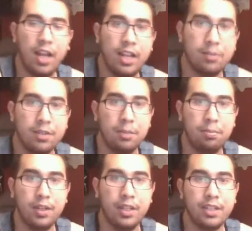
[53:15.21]
and then we're going
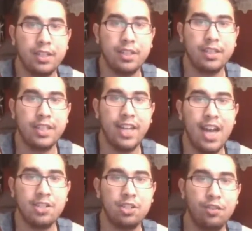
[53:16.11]
to put
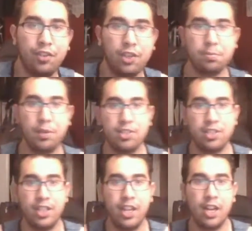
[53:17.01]
cast to first
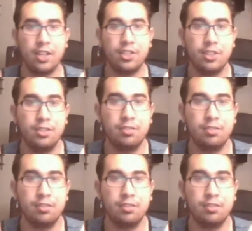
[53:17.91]
person character.